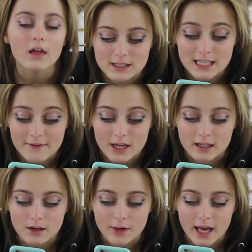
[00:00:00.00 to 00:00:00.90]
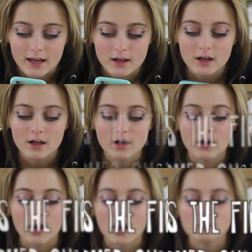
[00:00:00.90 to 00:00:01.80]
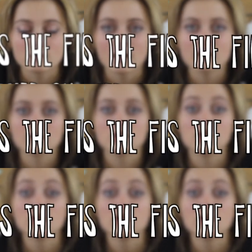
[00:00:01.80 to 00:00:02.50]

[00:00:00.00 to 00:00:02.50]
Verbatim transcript: Seven. Okay. Um, do